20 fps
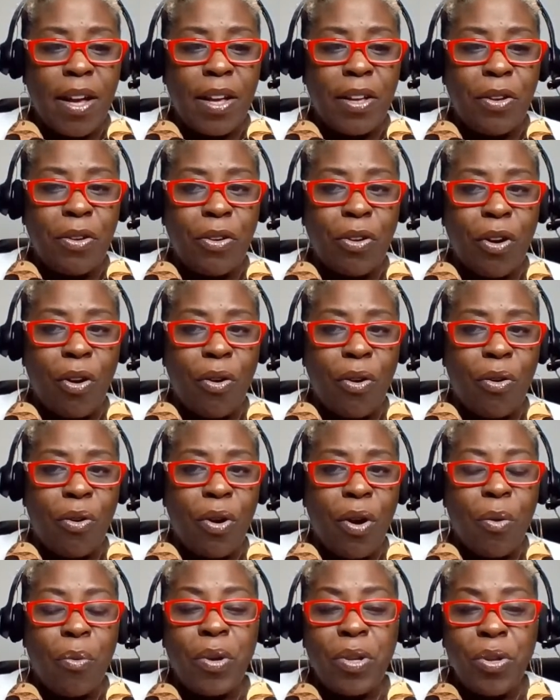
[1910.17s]

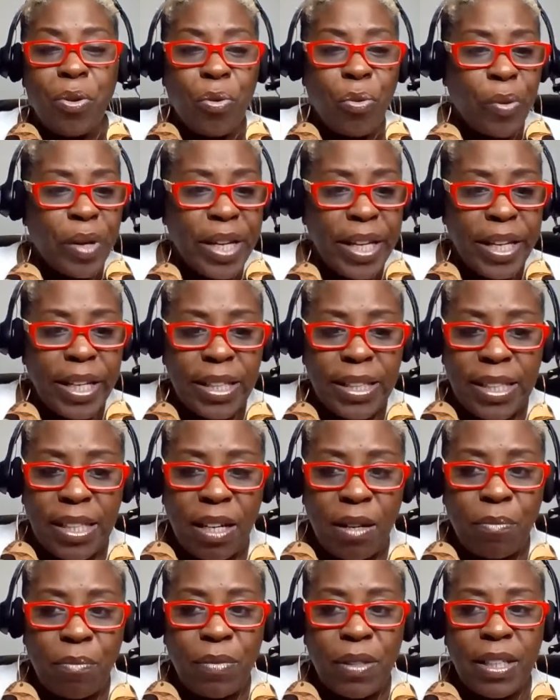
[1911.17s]
When you're reading
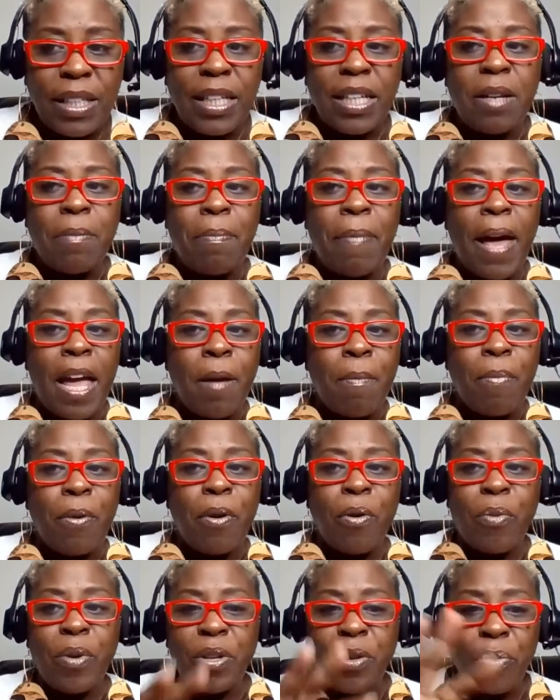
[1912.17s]
something in the
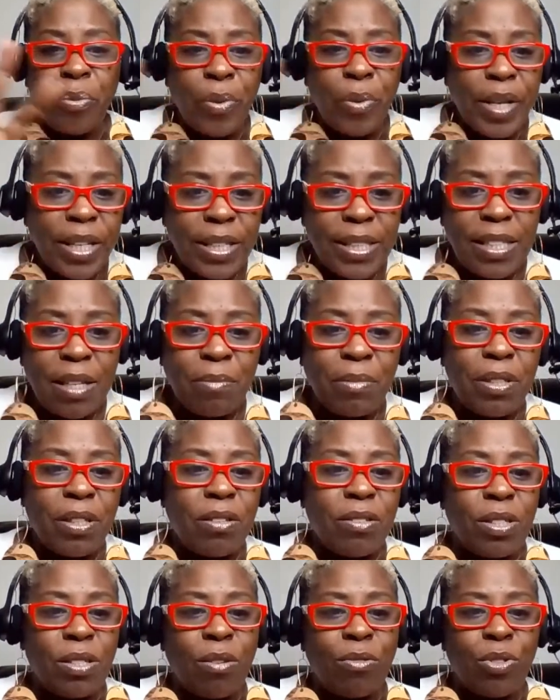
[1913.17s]
paper, when you're reading
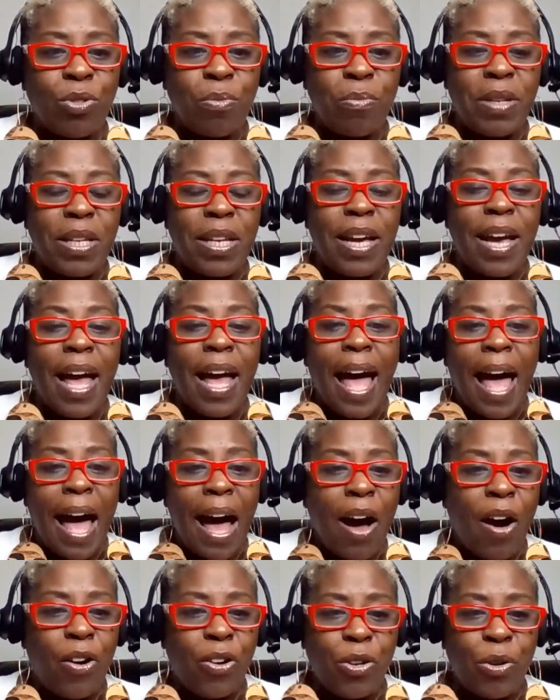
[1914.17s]
something on social media,
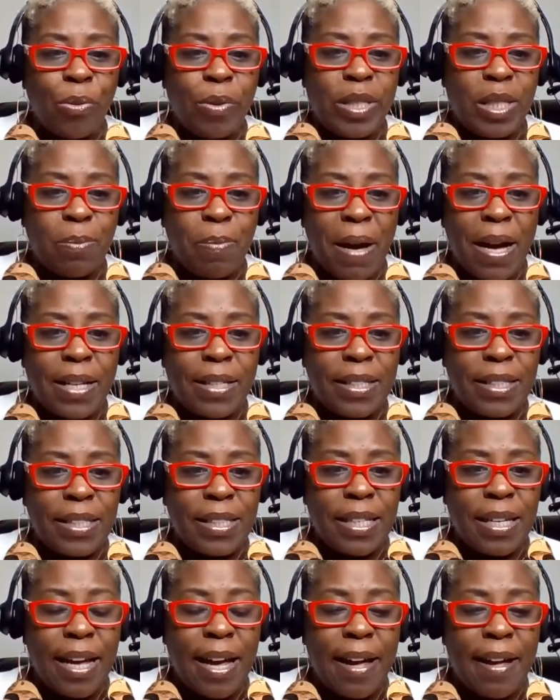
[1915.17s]
how are you responding
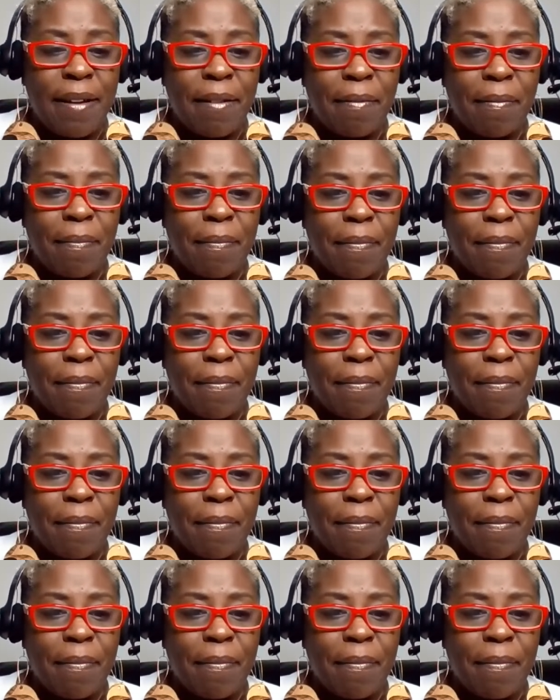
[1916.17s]
to that?